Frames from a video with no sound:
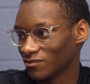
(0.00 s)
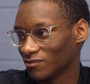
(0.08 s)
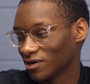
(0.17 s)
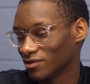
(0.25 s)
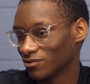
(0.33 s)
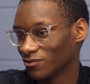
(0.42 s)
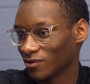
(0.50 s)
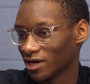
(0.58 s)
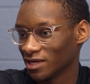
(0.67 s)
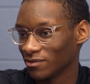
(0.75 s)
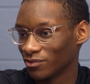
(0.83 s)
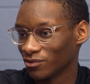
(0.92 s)
while the
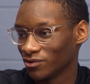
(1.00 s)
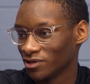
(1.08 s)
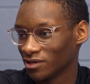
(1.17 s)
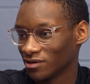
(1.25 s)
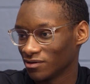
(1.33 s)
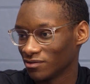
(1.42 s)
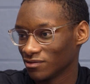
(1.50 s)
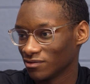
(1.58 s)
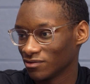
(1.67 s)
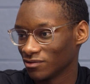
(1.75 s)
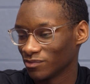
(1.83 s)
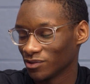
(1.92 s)
white boy
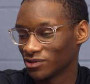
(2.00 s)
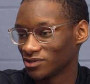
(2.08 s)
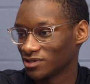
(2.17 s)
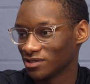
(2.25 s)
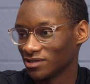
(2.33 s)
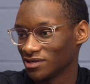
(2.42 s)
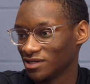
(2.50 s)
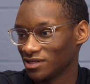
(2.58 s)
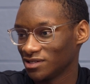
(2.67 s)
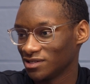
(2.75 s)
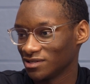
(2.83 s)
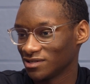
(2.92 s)
or person
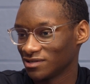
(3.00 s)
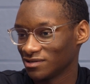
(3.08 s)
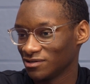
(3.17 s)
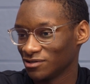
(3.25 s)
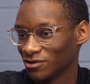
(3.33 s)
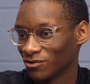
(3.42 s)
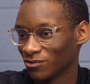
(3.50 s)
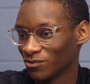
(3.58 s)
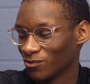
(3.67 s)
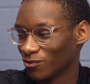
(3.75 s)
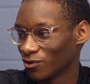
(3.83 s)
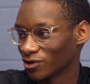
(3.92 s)
is just, you know,
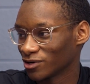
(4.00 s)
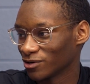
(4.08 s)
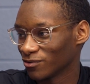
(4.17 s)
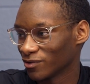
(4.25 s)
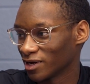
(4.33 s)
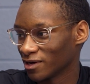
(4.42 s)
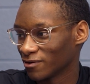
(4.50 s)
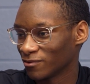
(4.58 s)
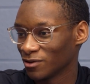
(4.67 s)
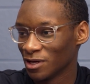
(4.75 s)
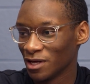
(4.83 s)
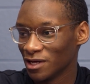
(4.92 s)
walking around,
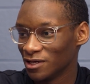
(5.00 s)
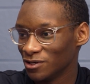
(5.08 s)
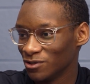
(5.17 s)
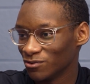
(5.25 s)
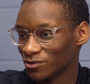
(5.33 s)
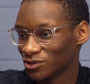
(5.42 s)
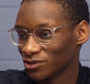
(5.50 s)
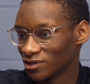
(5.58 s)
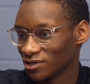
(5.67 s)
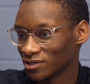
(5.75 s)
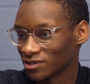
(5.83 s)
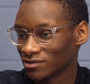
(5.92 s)
doing
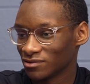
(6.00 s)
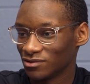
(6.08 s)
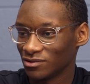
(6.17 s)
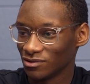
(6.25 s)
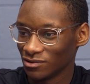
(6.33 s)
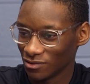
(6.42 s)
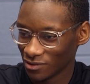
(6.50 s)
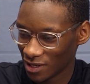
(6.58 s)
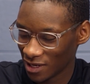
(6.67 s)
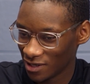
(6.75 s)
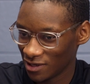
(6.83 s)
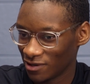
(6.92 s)
drugs,
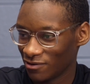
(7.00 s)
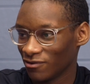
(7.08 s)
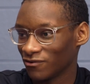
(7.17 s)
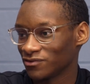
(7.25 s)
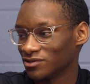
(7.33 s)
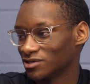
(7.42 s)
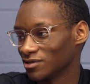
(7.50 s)
handing it off to